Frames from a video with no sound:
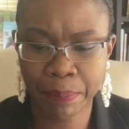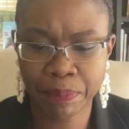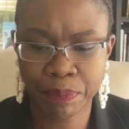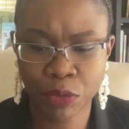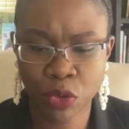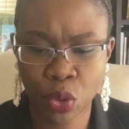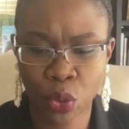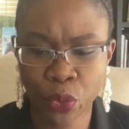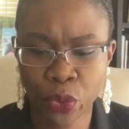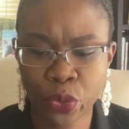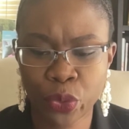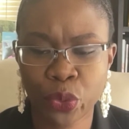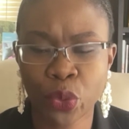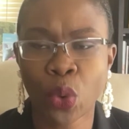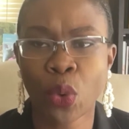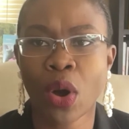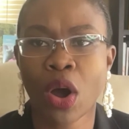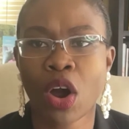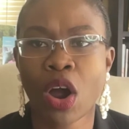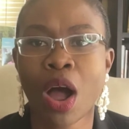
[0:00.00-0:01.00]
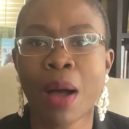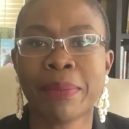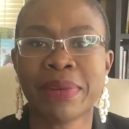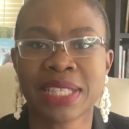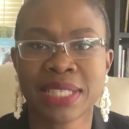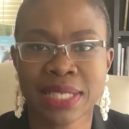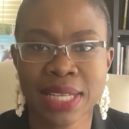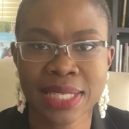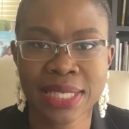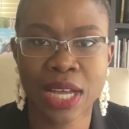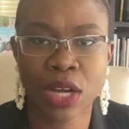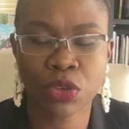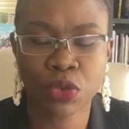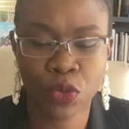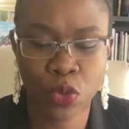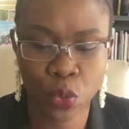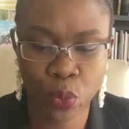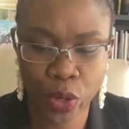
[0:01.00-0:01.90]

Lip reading: Don't throw common sense out of the